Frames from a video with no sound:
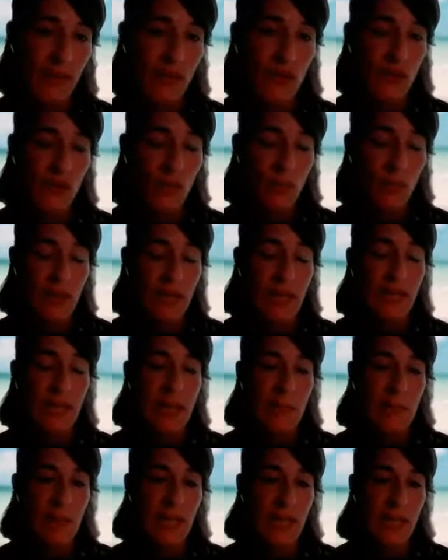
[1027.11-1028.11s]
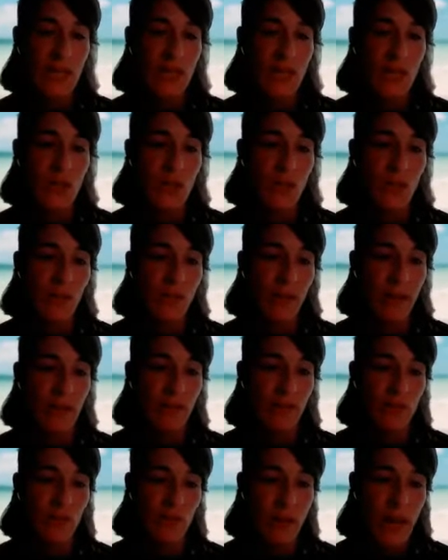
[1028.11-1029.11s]
should be limited to
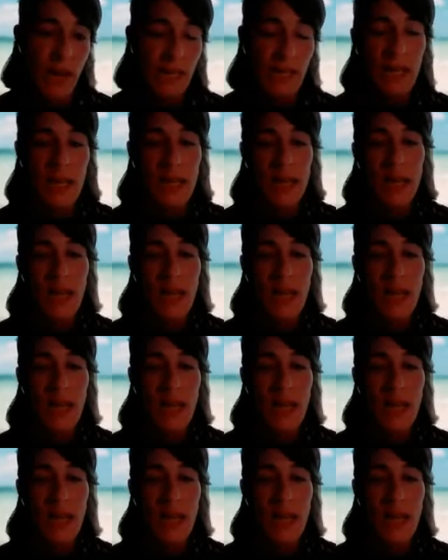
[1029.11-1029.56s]
cradle to gate,